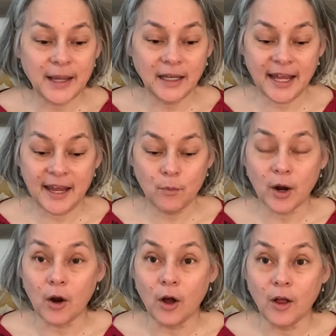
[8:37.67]
LA
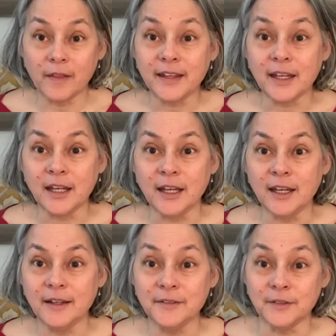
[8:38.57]
where all the
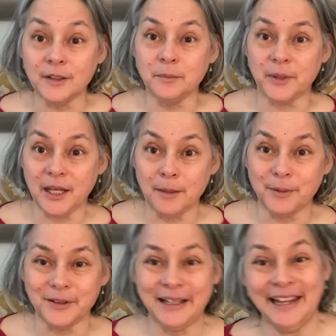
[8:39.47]
evil
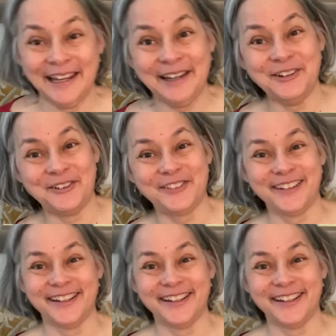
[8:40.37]
people lived.